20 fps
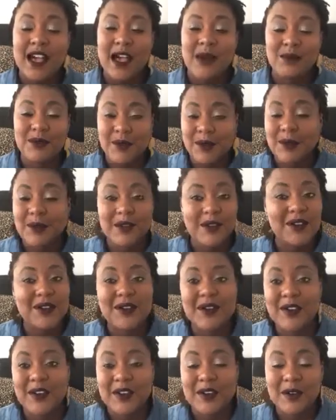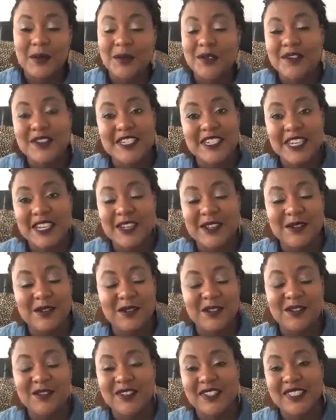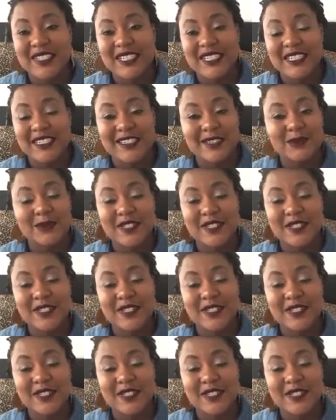I'm no longer with Shady Grove Fertility,